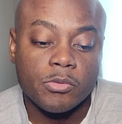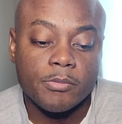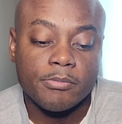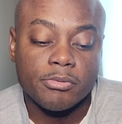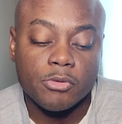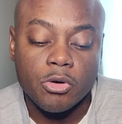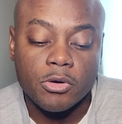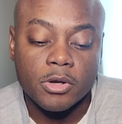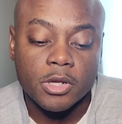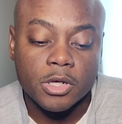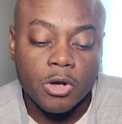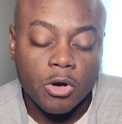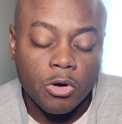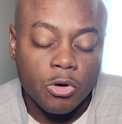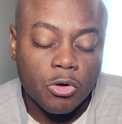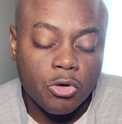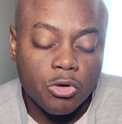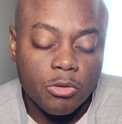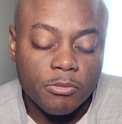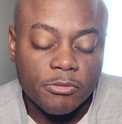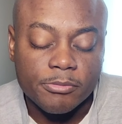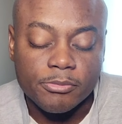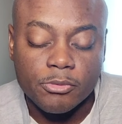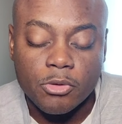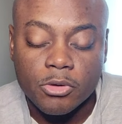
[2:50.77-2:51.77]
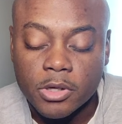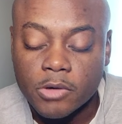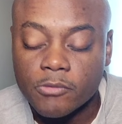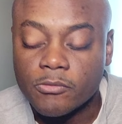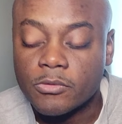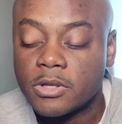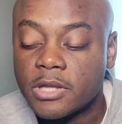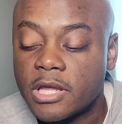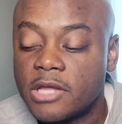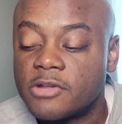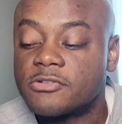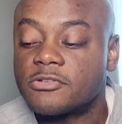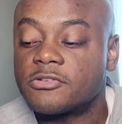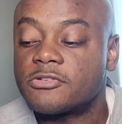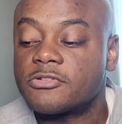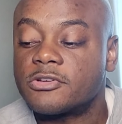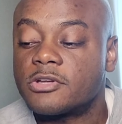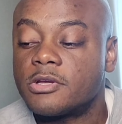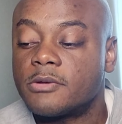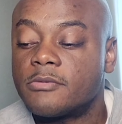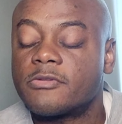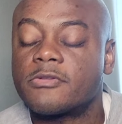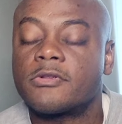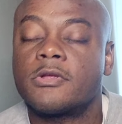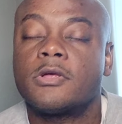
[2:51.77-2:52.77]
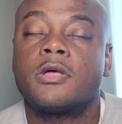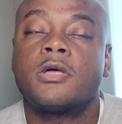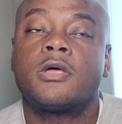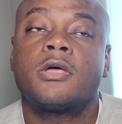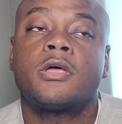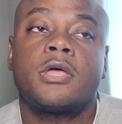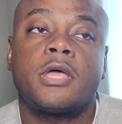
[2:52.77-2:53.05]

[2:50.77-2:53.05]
broken homes, broken relationships.